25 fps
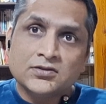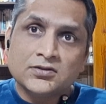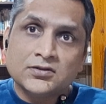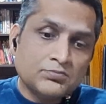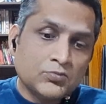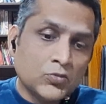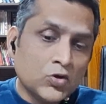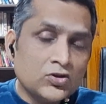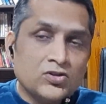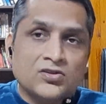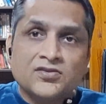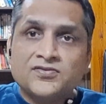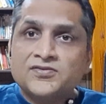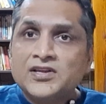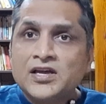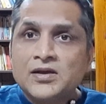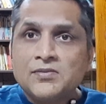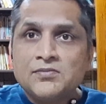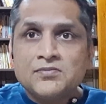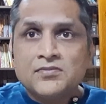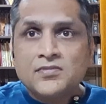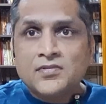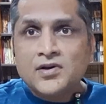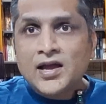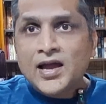Both of
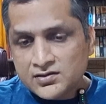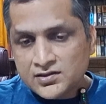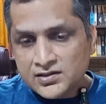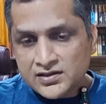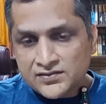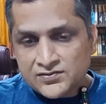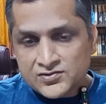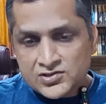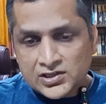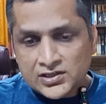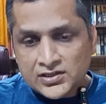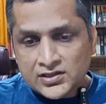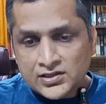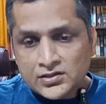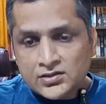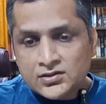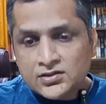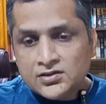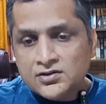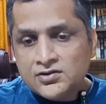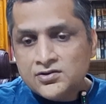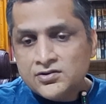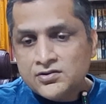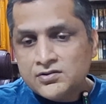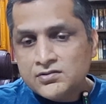them gives it
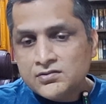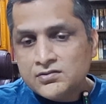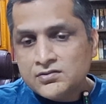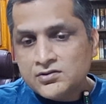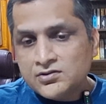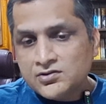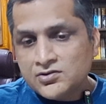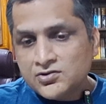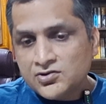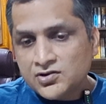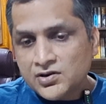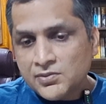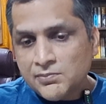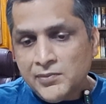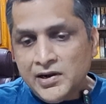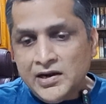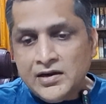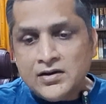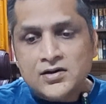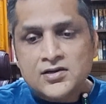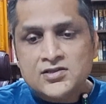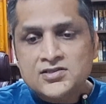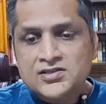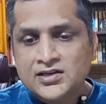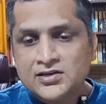a
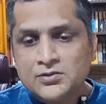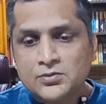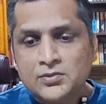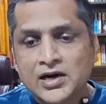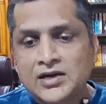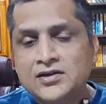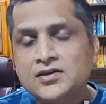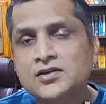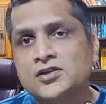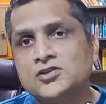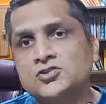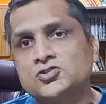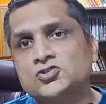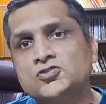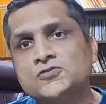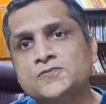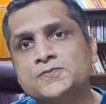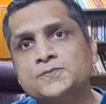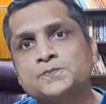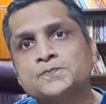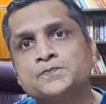tremendous advantage.